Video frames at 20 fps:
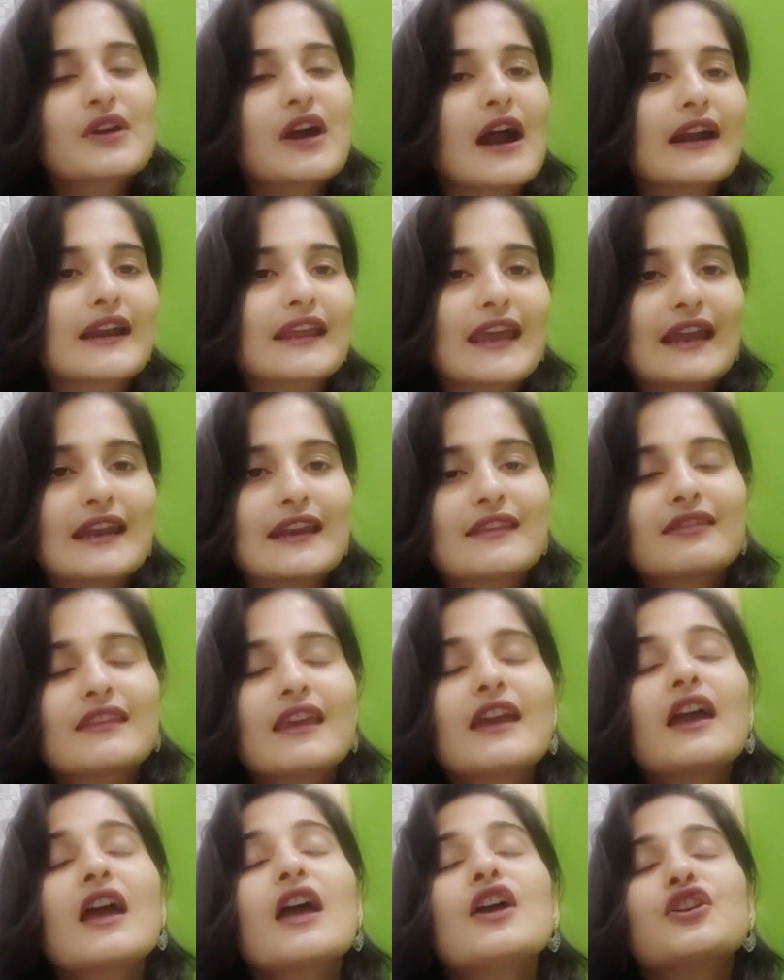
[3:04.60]
regarding
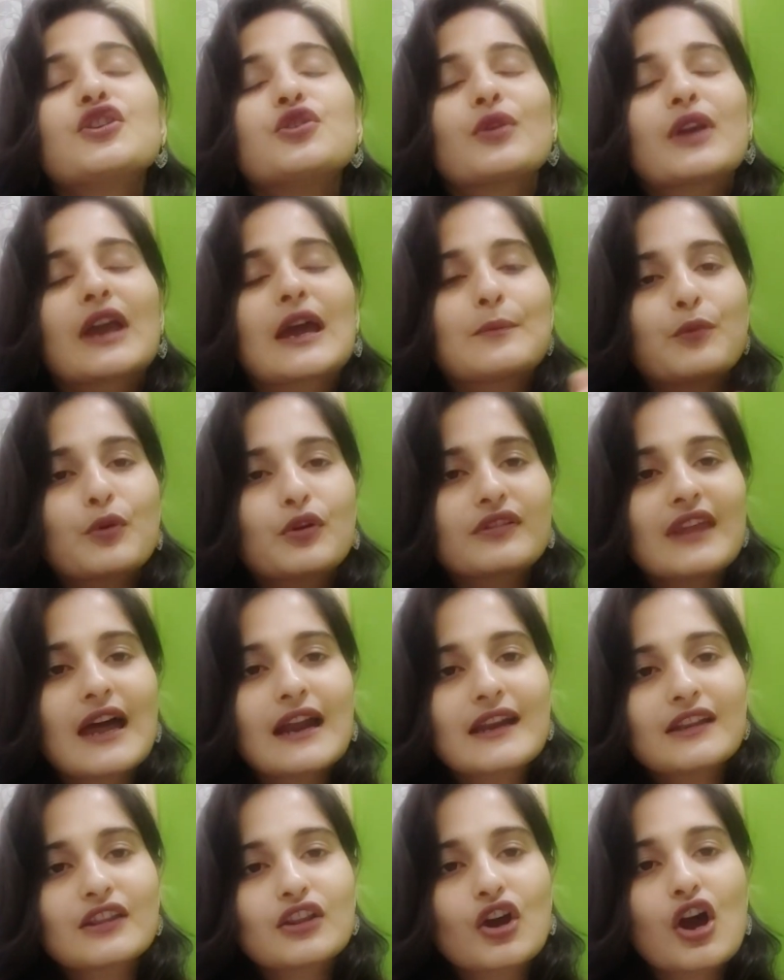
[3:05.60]
anything, you can put
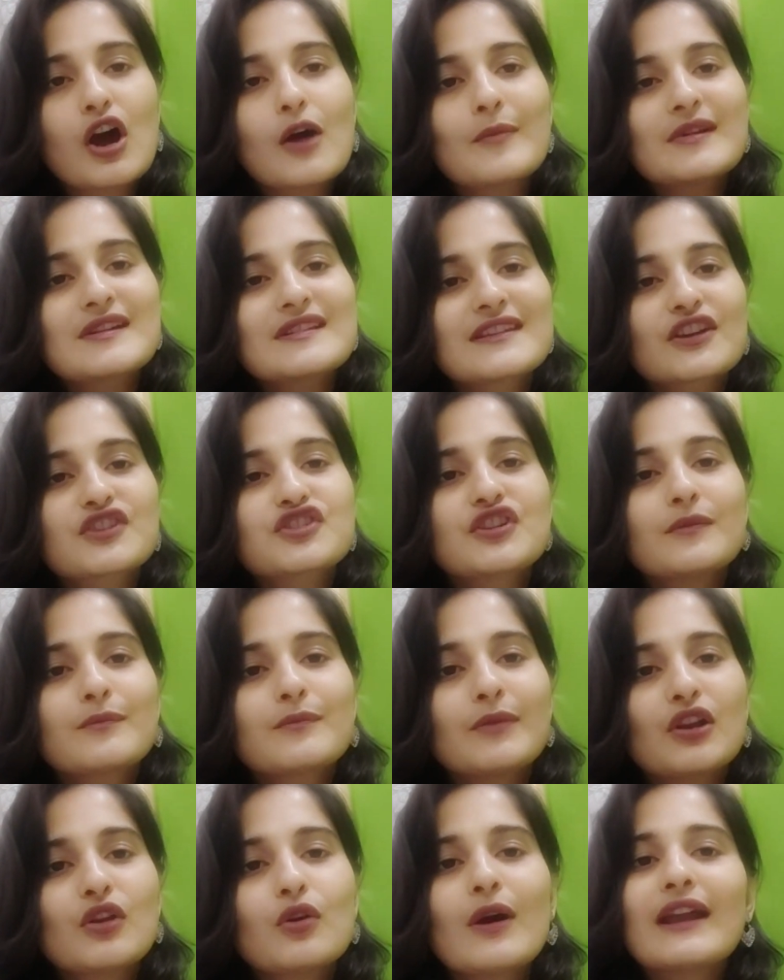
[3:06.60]
that in the comment
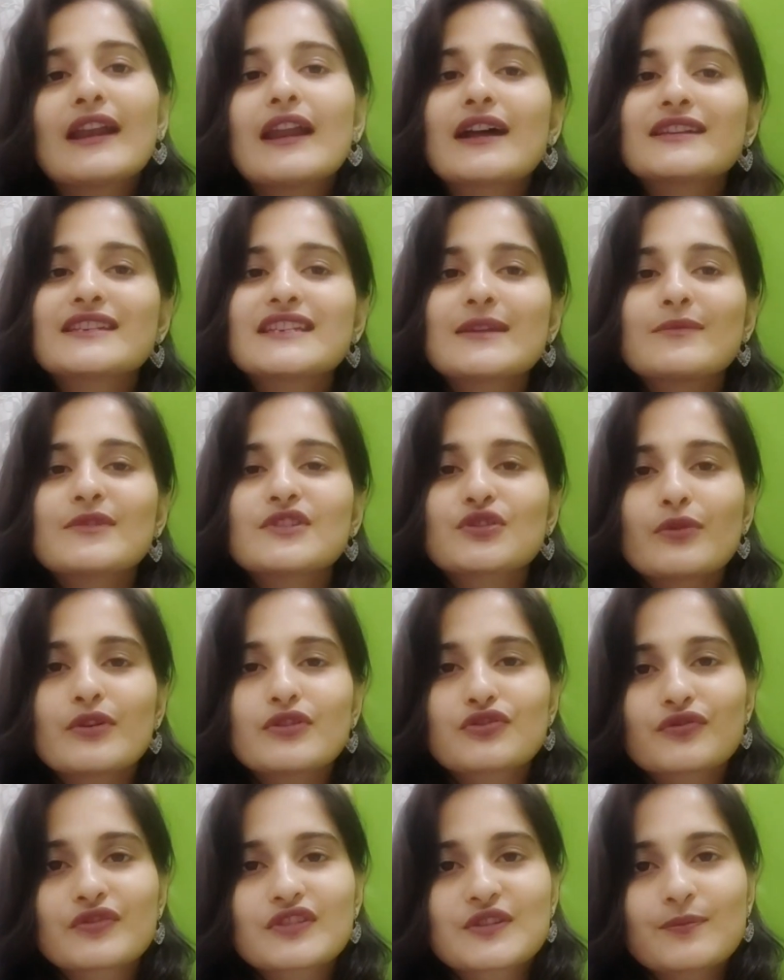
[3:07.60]
section below and our team is
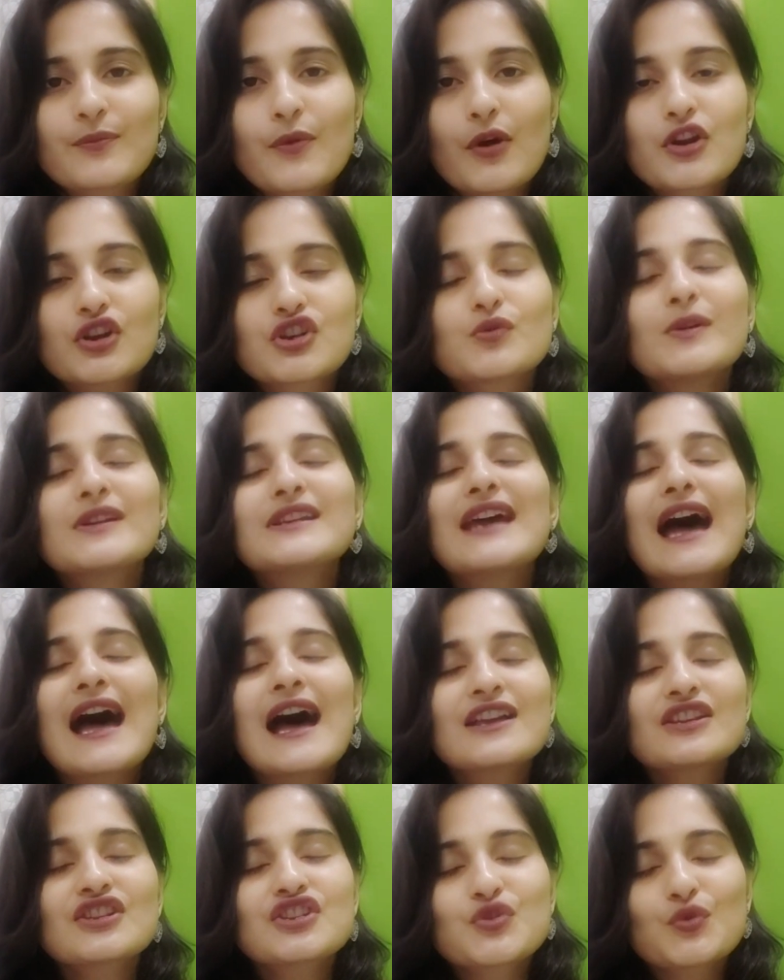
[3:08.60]
going to respond to it
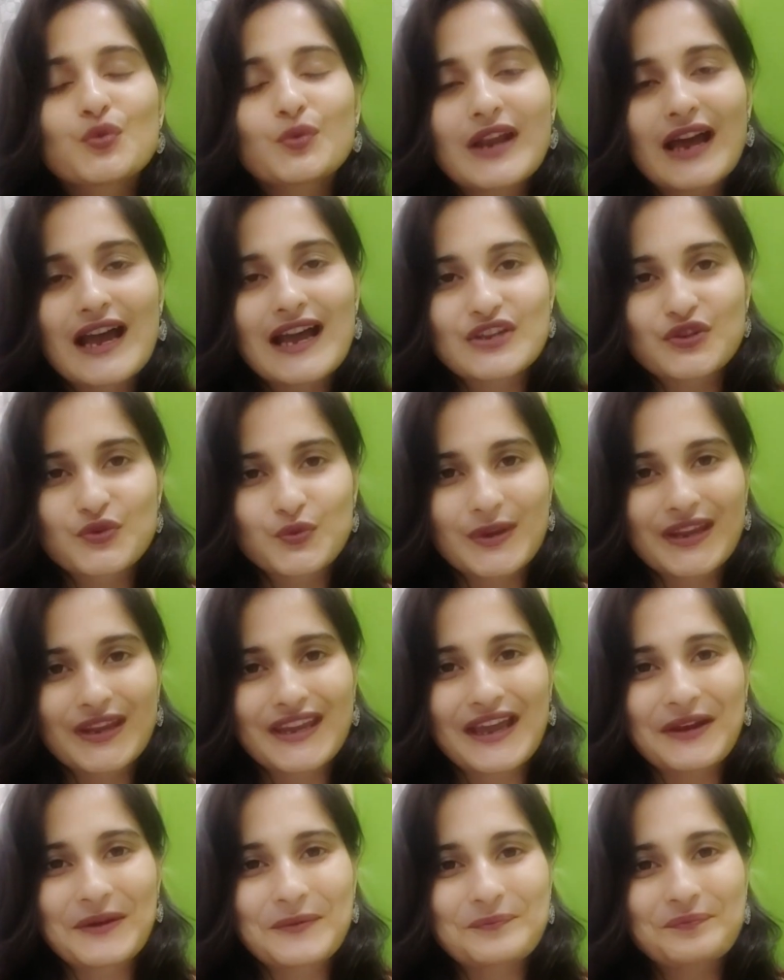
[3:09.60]
as soon as we
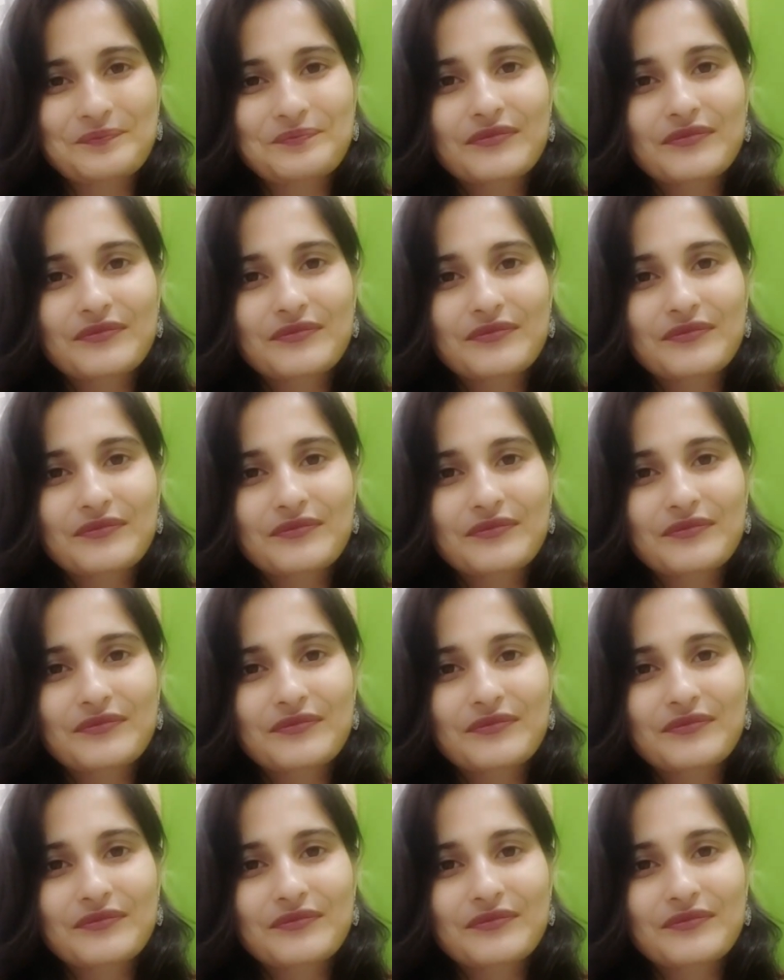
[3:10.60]
can.